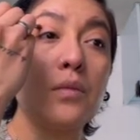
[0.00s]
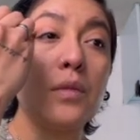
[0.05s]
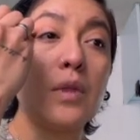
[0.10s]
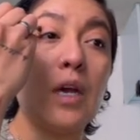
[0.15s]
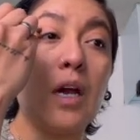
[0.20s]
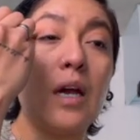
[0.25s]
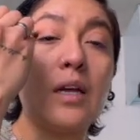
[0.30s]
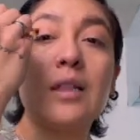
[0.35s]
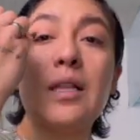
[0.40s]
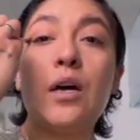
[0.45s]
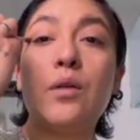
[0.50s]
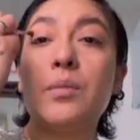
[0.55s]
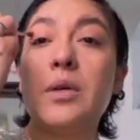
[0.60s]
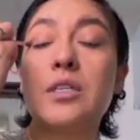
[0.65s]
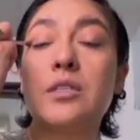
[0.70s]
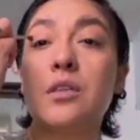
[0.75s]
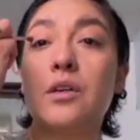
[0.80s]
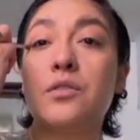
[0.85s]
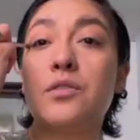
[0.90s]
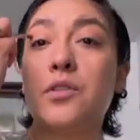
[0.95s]
allow
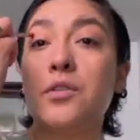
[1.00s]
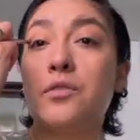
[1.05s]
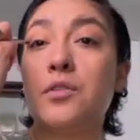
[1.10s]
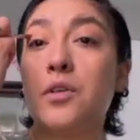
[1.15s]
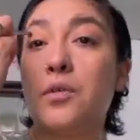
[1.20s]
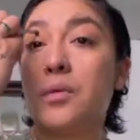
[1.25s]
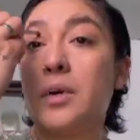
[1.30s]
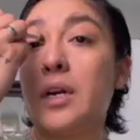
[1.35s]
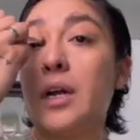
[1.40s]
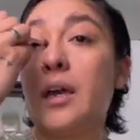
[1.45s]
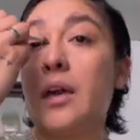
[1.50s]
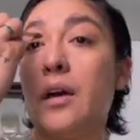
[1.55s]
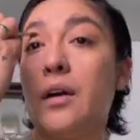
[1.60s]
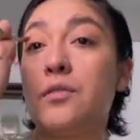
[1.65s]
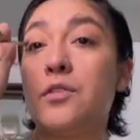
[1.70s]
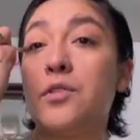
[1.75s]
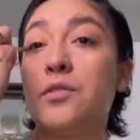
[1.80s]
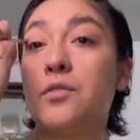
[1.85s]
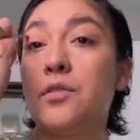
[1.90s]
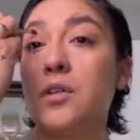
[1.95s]
myself to feel what I have
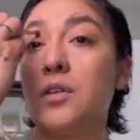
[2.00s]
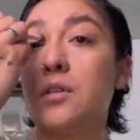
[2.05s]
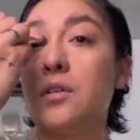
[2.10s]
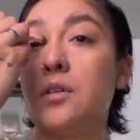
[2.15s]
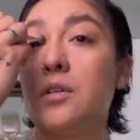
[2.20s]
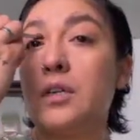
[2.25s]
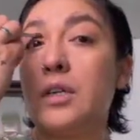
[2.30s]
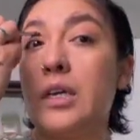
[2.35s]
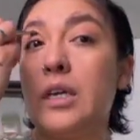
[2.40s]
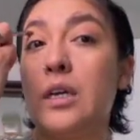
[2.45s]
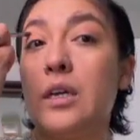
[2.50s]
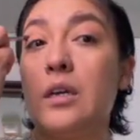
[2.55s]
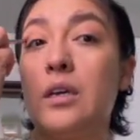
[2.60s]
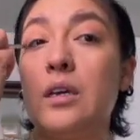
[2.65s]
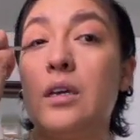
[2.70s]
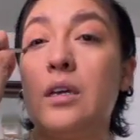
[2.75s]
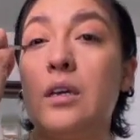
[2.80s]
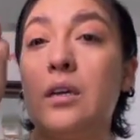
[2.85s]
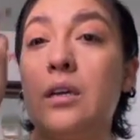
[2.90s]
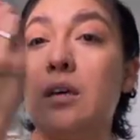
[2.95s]
to feel.
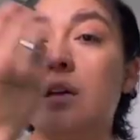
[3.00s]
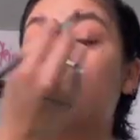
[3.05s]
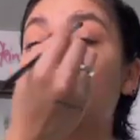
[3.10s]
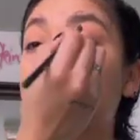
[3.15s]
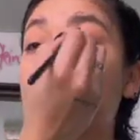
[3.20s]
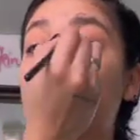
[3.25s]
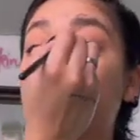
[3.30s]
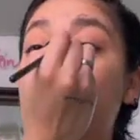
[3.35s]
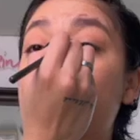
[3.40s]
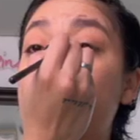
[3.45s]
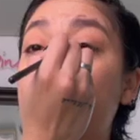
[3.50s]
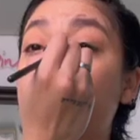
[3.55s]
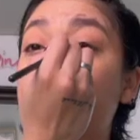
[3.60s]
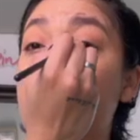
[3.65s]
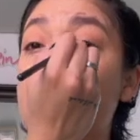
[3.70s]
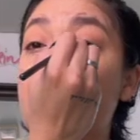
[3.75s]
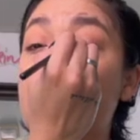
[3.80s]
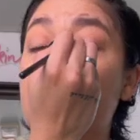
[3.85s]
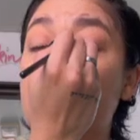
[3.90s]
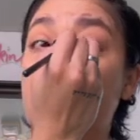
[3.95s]
Allow myself
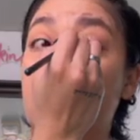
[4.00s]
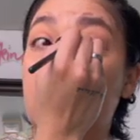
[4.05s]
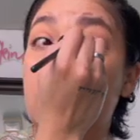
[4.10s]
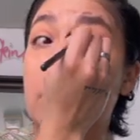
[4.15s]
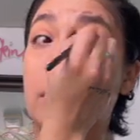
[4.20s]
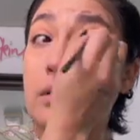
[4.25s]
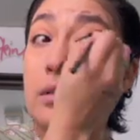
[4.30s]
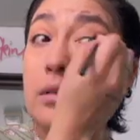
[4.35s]
to